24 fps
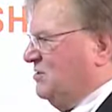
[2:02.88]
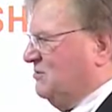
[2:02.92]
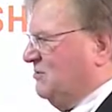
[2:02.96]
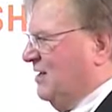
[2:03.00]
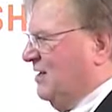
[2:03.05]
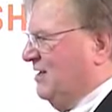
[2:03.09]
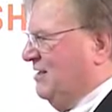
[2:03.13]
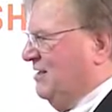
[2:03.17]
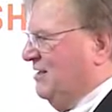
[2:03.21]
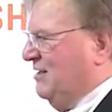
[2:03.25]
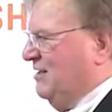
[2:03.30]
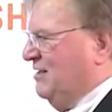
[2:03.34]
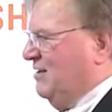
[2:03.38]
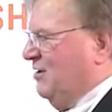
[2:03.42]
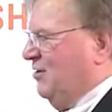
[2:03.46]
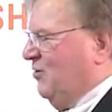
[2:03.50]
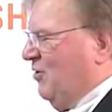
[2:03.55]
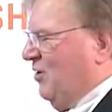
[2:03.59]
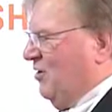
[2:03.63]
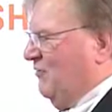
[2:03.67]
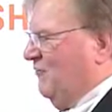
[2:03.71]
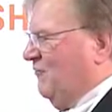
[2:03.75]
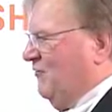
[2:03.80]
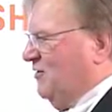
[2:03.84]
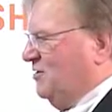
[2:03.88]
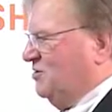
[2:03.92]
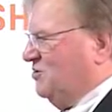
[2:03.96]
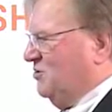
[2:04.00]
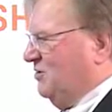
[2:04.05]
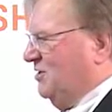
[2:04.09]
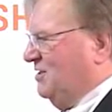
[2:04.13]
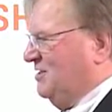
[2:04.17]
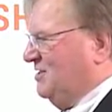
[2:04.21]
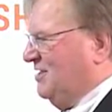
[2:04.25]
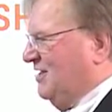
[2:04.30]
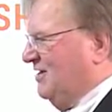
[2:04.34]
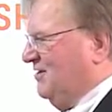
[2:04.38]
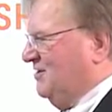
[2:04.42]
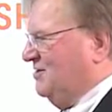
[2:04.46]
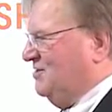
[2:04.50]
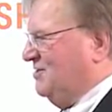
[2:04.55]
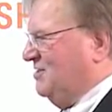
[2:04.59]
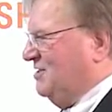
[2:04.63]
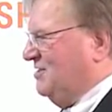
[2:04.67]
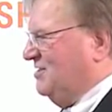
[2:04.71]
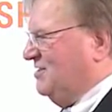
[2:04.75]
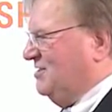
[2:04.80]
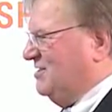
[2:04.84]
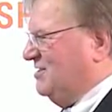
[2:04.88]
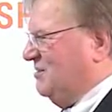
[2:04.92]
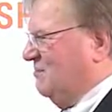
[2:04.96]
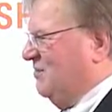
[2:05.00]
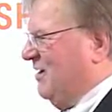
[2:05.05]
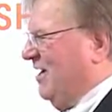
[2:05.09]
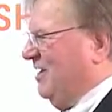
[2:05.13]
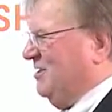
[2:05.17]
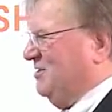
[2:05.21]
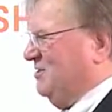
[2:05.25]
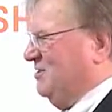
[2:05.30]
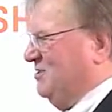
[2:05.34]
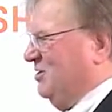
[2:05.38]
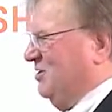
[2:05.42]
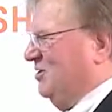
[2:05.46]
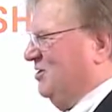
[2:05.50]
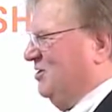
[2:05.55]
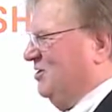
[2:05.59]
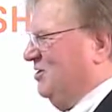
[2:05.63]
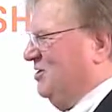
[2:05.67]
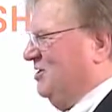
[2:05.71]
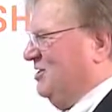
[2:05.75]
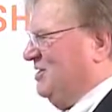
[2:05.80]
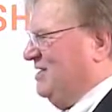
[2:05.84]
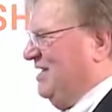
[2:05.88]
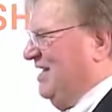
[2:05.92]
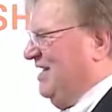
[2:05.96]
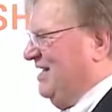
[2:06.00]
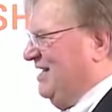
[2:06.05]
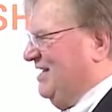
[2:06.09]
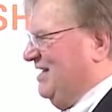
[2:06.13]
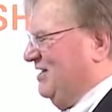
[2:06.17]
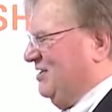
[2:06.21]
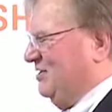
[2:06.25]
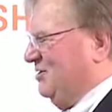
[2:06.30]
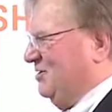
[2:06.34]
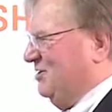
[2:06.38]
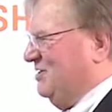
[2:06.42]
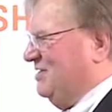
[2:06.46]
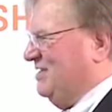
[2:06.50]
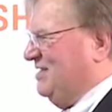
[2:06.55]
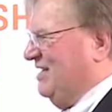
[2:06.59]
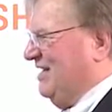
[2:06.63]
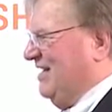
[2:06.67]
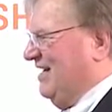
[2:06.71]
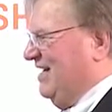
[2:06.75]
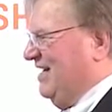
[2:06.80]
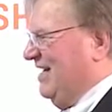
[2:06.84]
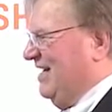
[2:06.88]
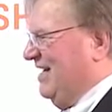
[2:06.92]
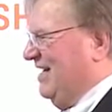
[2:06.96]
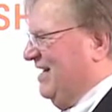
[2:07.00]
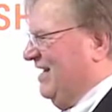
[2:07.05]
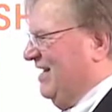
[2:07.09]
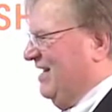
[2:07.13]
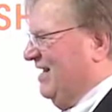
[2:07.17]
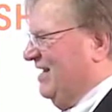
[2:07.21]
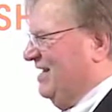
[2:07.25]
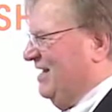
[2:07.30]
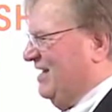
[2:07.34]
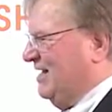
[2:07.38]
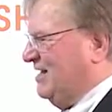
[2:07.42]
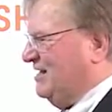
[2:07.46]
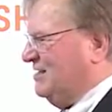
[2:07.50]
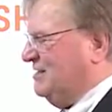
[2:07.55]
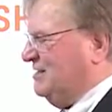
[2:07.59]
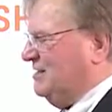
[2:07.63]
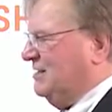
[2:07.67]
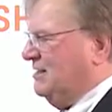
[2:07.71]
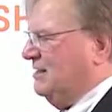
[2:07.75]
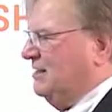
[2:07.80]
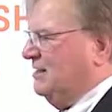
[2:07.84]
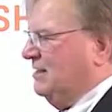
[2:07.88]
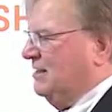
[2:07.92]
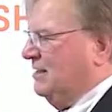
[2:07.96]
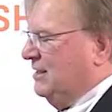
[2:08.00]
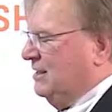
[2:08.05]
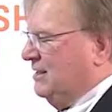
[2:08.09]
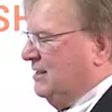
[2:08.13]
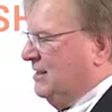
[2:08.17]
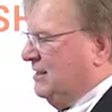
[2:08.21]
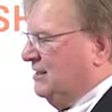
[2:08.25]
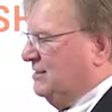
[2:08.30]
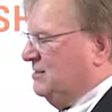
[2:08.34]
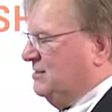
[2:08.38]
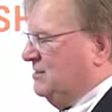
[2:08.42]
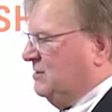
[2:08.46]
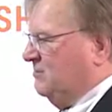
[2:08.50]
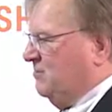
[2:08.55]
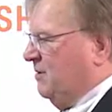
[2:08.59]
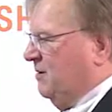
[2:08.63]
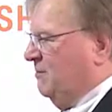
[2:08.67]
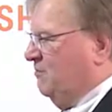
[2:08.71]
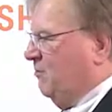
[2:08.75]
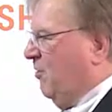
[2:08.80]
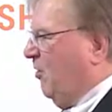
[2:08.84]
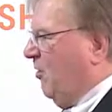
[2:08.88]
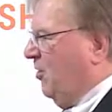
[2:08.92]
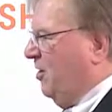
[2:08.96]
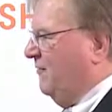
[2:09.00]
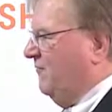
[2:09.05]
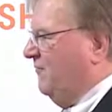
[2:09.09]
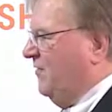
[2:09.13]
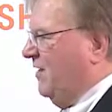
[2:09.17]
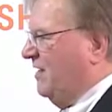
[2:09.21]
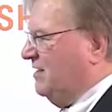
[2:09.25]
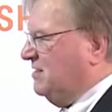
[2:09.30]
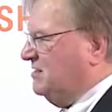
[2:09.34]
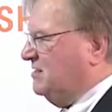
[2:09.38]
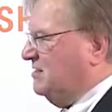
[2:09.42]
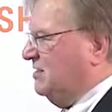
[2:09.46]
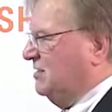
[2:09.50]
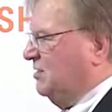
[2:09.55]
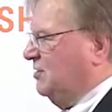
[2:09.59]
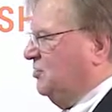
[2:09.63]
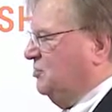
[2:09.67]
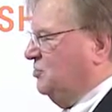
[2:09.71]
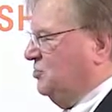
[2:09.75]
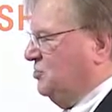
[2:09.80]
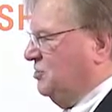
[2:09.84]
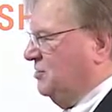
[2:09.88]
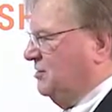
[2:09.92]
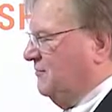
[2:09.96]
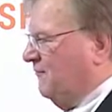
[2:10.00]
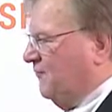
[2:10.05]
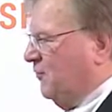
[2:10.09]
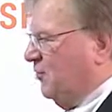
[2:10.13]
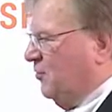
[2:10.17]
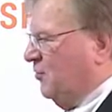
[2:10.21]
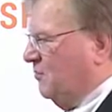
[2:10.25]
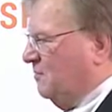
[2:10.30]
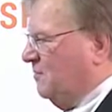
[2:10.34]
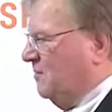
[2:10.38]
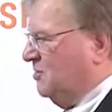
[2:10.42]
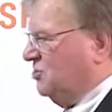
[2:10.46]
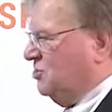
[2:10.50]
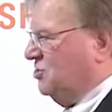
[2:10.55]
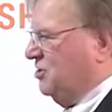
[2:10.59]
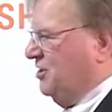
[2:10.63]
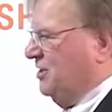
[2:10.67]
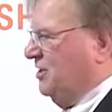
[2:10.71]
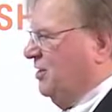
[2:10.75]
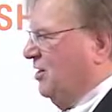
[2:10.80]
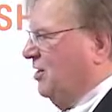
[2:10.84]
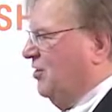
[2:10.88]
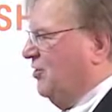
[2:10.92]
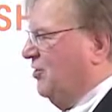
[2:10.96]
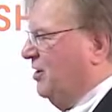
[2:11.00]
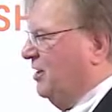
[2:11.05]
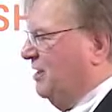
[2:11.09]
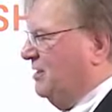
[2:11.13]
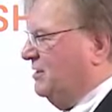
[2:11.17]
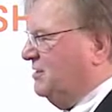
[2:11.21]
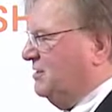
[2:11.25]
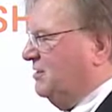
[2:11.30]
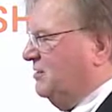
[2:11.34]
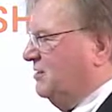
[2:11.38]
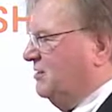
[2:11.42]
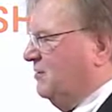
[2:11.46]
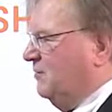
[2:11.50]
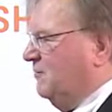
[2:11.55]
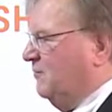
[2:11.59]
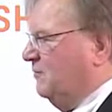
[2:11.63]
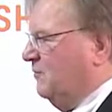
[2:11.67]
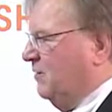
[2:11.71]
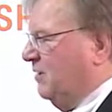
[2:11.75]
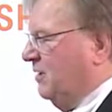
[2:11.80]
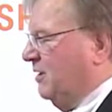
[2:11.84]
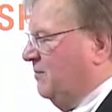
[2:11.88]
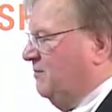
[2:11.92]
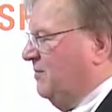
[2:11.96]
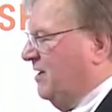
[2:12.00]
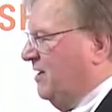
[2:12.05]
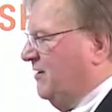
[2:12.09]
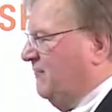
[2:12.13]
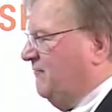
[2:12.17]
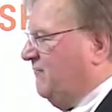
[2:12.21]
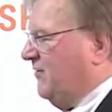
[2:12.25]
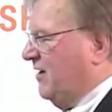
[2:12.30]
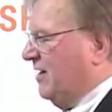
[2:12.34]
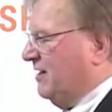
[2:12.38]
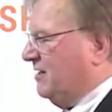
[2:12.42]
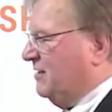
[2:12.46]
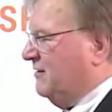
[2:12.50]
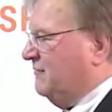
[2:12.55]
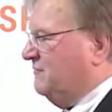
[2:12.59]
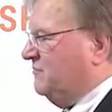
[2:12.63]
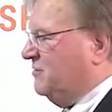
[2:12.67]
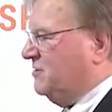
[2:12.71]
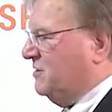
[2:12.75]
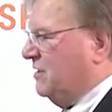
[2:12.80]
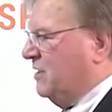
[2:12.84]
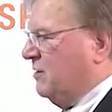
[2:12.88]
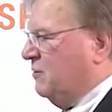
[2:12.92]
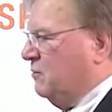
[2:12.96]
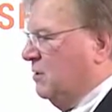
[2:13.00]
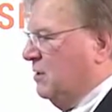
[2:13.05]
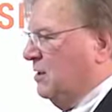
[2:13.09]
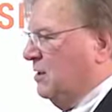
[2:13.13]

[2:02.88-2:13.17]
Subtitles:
right? Artificial intelligence depends on good data and good data analytics to be part of that solution for machine learning to really be effective. So,